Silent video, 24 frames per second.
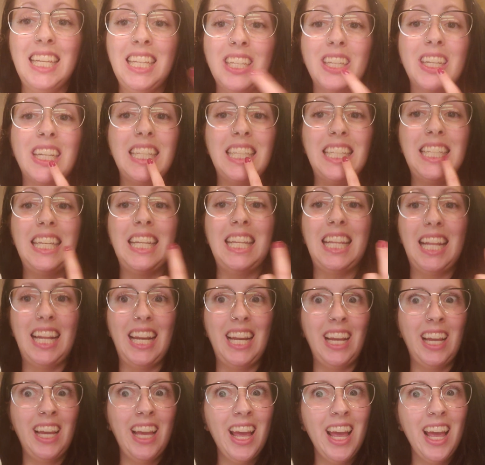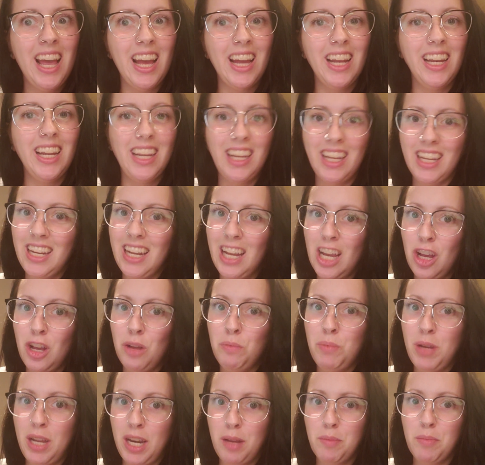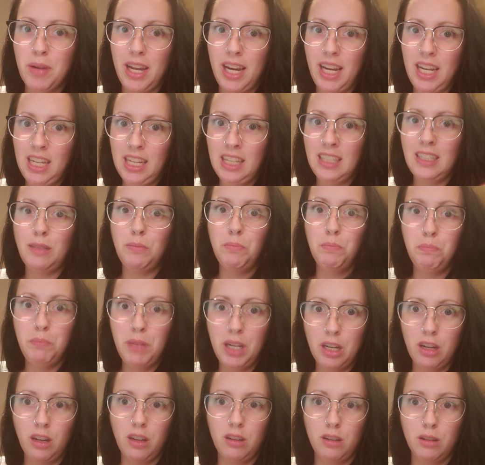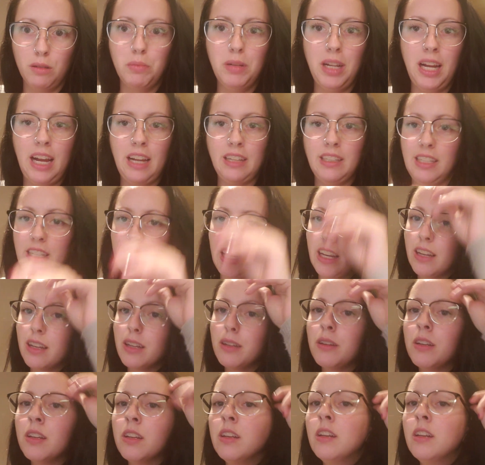you can see that it can help anybody. It's miracle plastic.